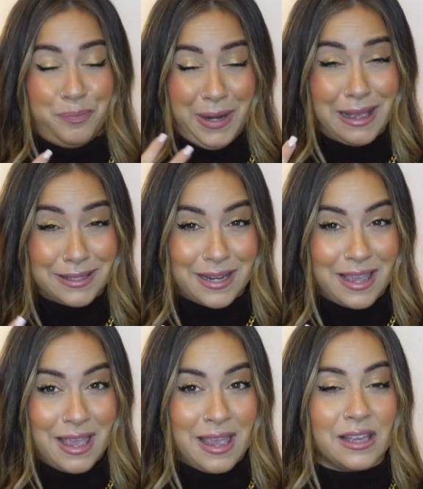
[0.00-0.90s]

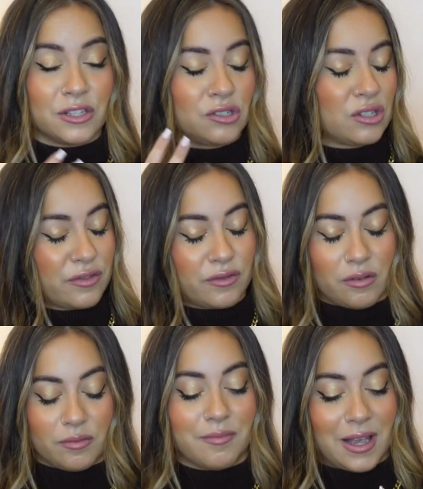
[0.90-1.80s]
plasticky, it's just
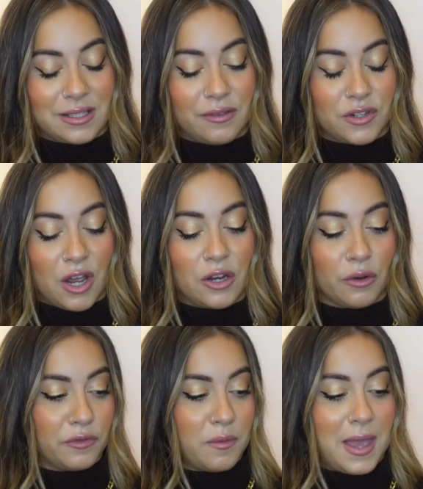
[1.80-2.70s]
a massive turn
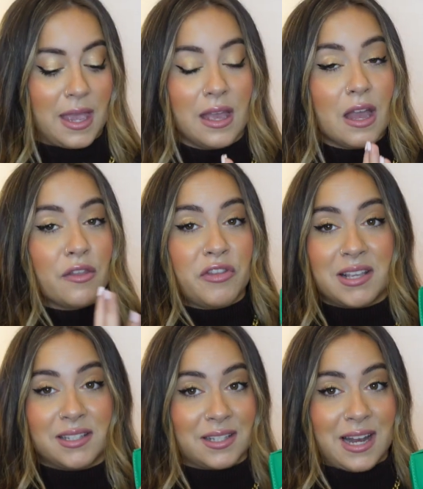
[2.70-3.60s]
off for me.
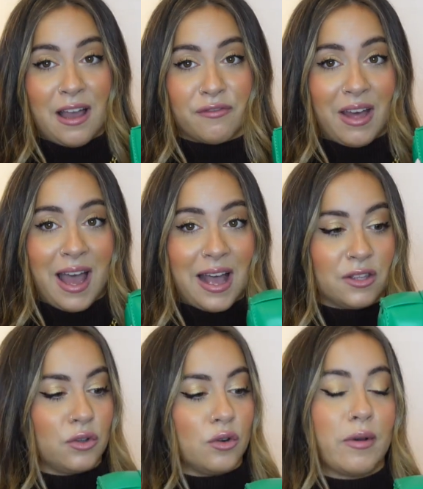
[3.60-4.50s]
This doesn't have that
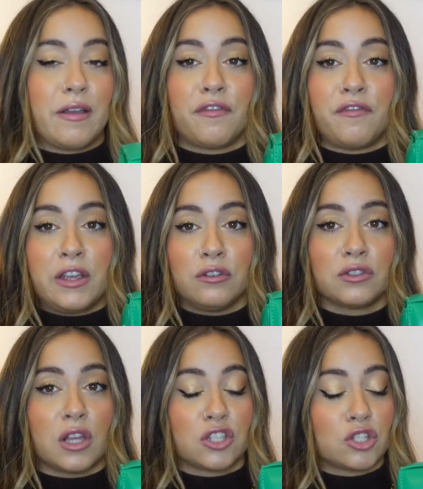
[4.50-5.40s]
at all. It
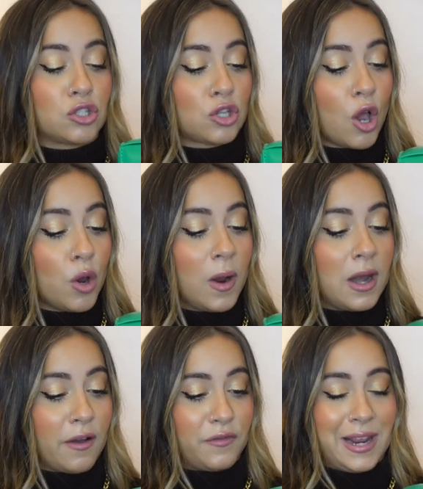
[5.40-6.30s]
feels so
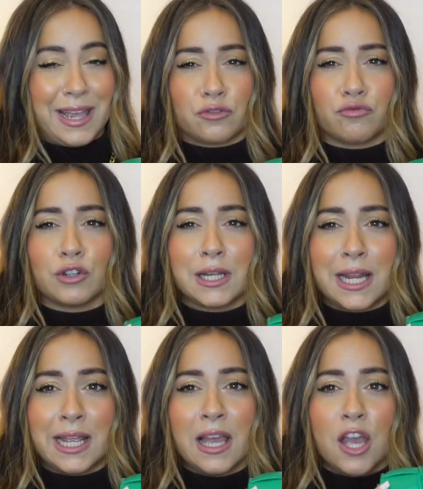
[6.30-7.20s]
lovely. It's
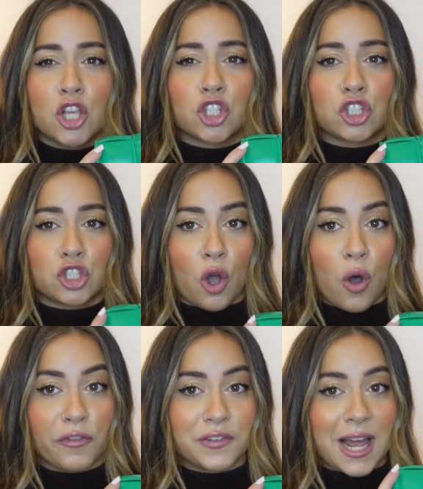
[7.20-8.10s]
really
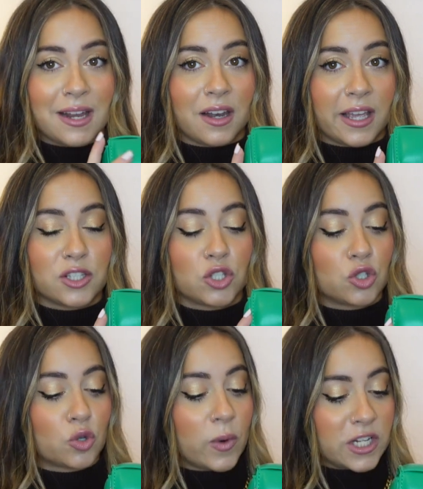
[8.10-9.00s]
soft and like
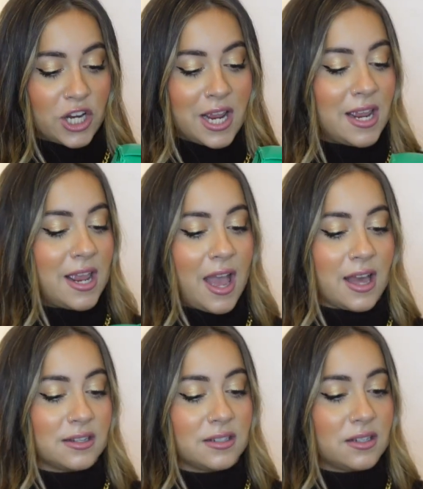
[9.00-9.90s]
squidgy
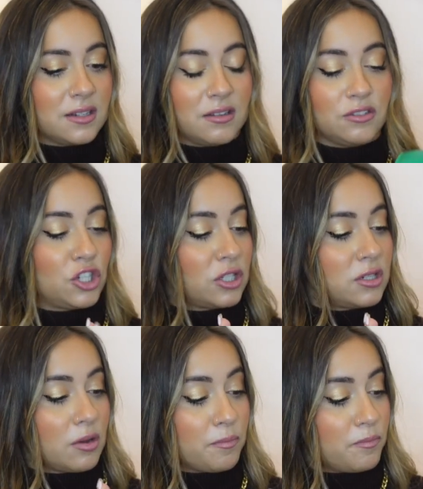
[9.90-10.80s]
and just,